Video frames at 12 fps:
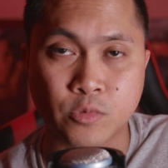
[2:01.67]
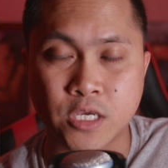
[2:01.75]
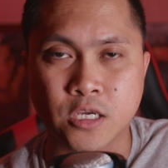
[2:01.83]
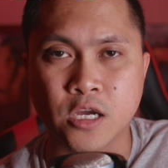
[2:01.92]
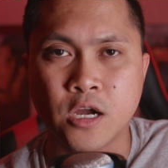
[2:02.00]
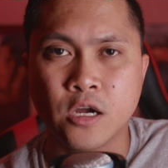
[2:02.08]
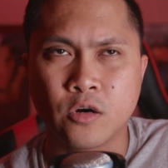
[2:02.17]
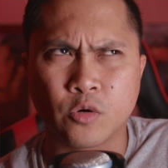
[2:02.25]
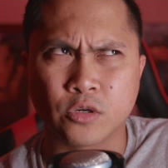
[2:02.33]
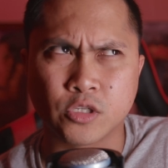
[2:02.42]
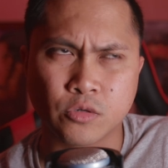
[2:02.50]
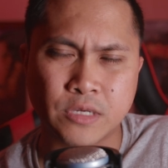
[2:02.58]
week
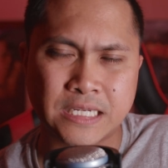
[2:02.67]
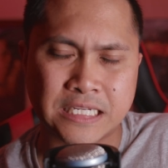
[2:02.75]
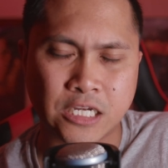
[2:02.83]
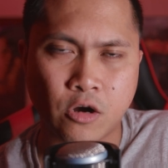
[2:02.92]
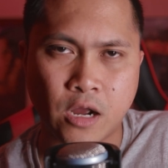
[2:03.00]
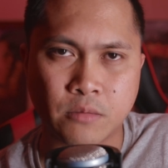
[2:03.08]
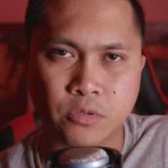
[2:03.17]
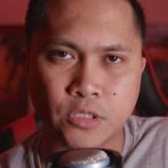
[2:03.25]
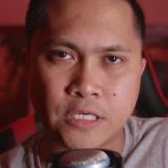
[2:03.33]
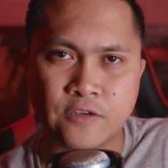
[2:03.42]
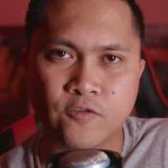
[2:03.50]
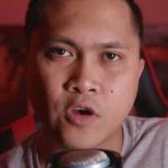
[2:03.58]
or 2 weeks ago, I
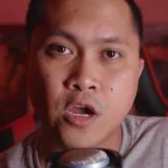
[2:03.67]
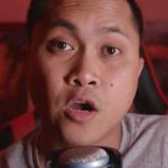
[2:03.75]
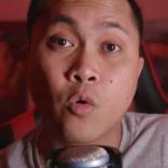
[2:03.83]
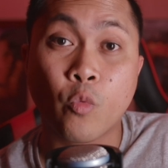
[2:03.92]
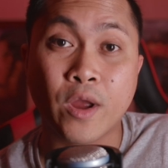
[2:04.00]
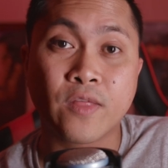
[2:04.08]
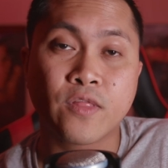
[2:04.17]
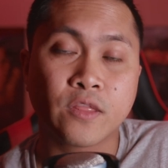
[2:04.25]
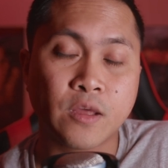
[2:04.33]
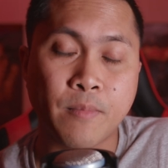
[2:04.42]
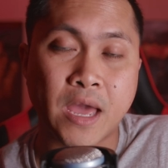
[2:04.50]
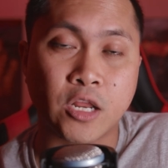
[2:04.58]
believe, with
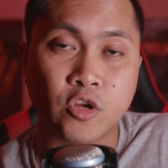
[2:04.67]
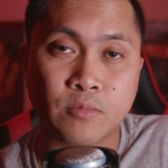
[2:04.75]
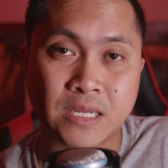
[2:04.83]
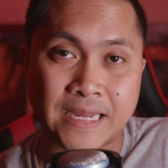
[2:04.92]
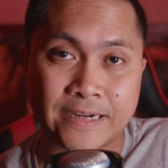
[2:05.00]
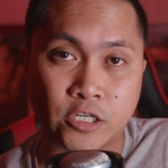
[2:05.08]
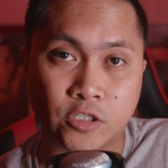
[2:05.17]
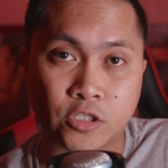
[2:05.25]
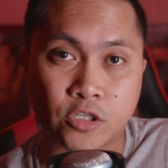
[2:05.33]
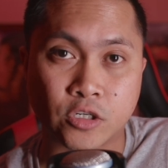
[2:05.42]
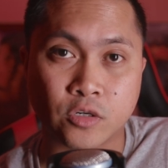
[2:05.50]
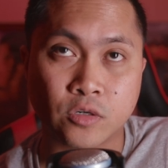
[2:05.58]
the Metahuman
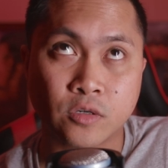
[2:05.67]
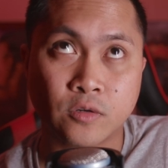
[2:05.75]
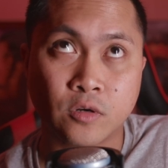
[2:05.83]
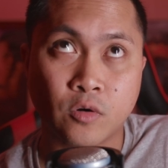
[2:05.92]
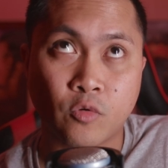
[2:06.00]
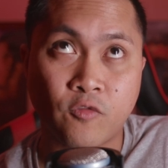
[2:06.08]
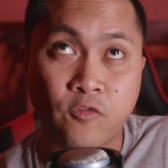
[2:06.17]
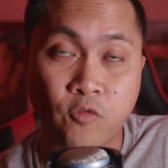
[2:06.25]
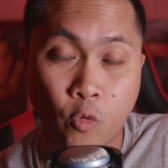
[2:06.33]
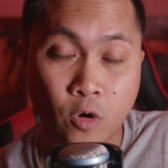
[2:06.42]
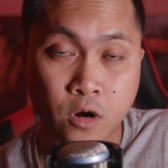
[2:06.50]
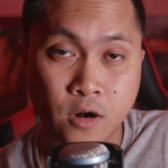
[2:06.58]
character
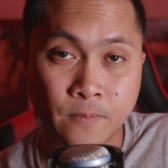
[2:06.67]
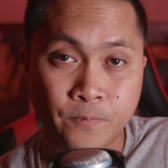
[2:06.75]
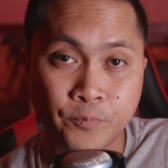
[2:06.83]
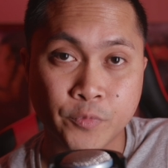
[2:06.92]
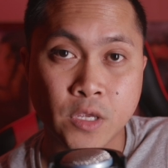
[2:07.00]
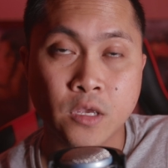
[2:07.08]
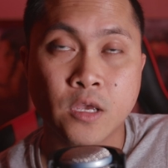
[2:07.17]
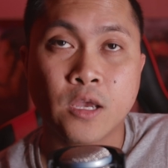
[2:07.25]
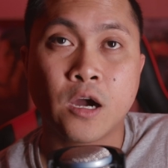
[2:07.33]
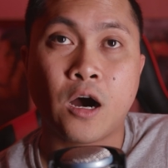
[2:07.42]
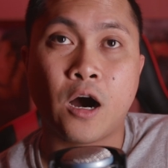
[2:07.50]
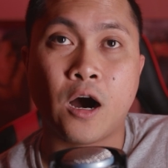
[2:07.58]
4,
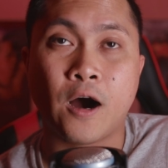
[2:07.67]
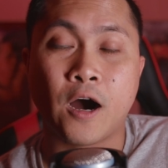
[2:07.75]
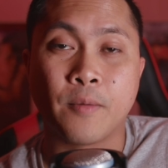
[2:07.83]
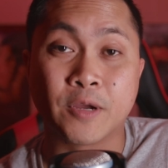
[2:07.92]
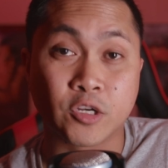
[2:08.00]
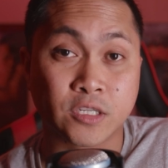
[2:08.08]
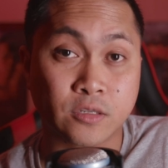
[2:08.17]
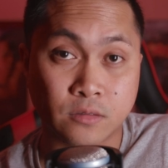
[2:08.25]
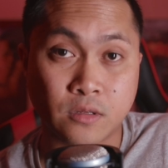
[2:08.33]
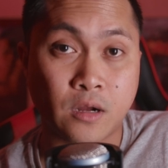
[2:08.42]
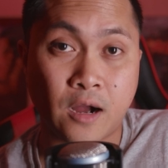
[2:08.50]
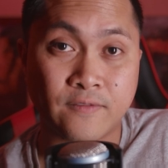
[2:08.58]
because
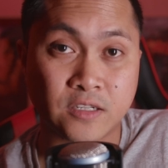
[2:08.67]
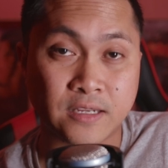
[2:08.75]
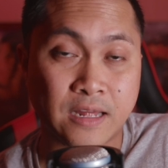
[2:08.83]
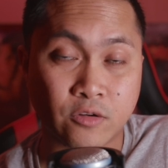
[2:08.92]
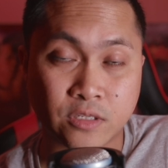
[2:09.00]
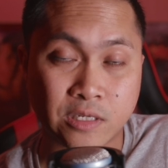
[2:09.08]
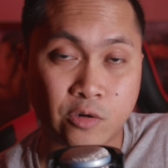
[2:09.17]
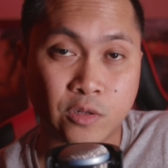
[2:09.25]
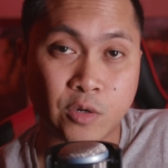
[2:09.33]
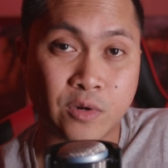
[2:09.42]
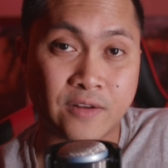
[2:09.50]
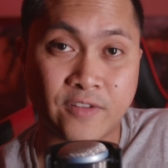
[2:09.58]
obviously I was the
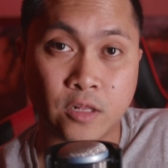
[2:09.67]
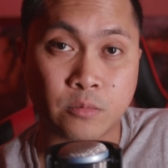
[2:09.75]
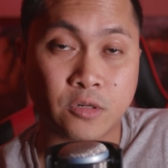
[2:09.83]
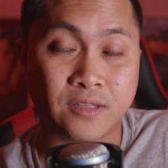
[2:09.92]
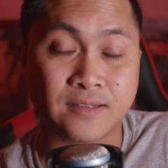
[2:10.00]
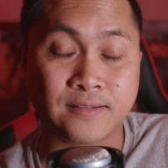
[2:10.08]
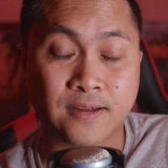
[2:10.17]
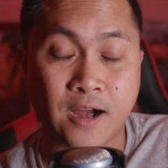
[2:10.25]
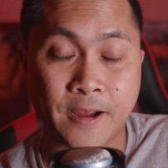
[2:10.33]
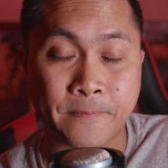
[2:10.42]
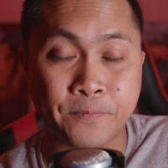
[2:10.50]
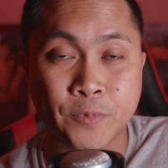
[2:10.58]
only one available at the
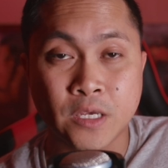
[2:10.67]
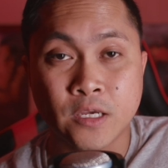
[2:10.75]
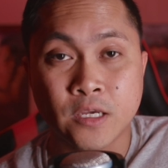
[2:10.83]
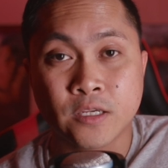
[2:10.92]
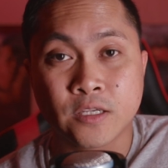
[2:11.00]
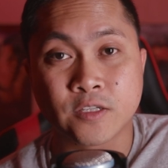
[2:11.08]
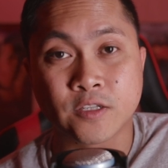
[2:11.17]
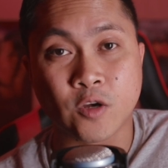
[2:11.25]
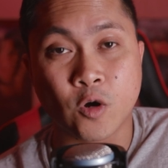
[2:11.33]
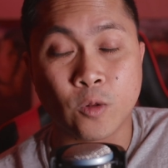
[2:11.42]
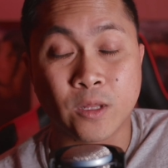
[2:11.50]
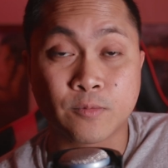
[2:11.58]
time.
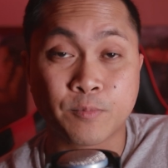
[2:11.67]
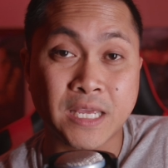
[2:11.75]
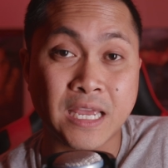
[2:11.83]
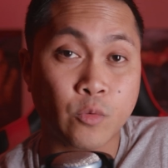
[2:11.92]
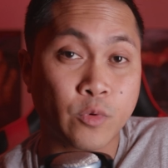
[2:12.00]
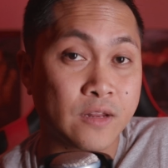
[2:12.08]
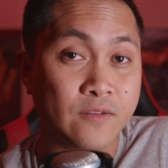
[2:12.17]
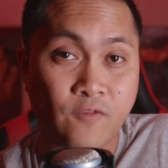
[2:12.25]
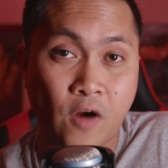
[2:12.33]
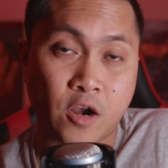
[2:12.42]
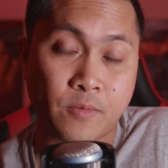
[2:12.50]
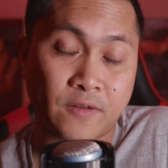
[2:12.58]
So let's begin with
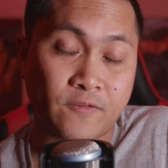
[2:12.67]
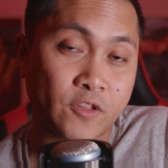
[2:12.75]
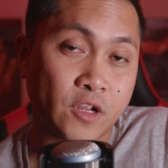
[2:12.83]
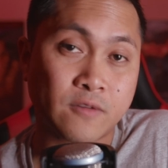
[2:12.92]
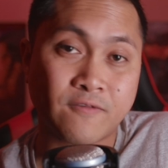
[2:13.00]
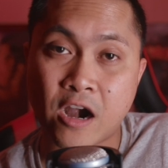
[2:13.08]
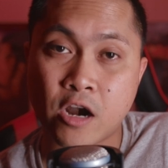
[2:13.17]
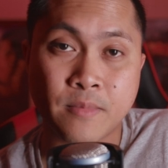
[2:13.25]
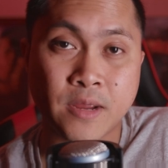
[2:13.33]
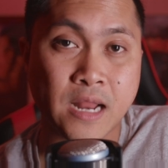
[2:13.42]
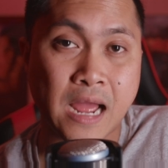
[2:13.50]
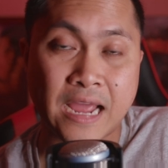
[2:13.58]
environment. For the
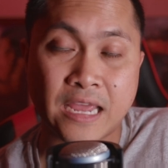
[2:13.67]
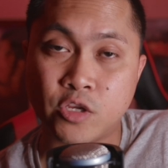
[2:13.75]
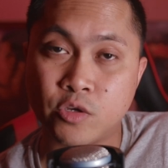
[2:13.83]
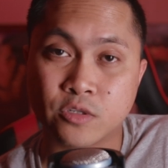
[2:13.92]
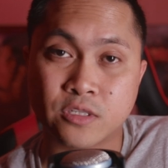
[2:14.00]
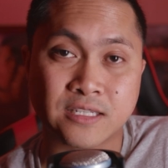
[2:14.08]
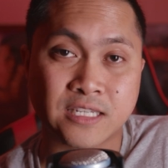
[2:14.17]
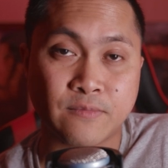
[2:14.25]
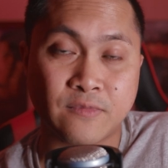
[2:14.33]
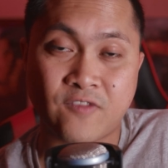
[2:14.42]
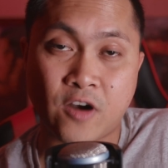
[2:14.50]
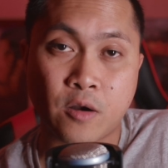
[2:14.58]
environment, I used the
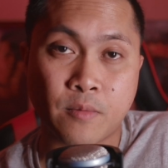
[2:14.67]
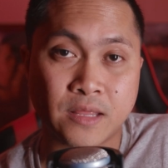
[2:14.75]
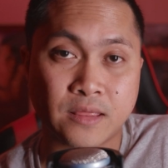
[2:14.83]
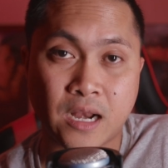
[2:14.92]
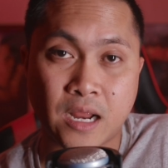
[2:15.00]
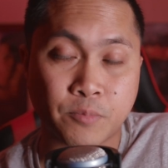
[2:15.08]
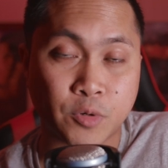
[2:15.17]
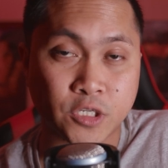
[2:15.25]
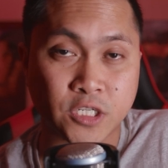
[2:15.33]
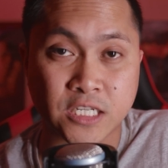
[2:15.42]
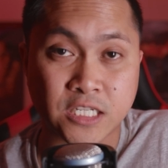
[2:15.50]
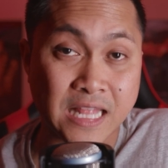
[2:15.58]
same environment that I
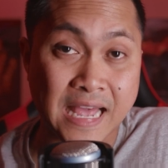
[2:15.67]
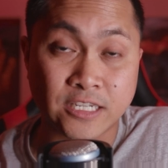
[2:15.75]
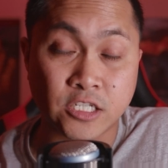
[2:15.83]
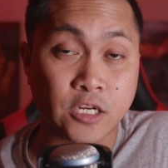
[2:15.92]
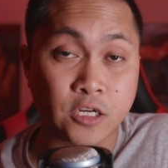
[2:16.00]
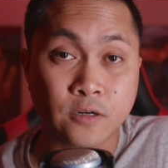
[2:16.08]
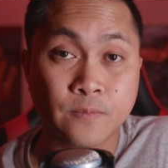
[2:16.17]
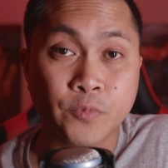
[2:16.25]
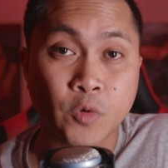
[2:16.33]
purchased last year,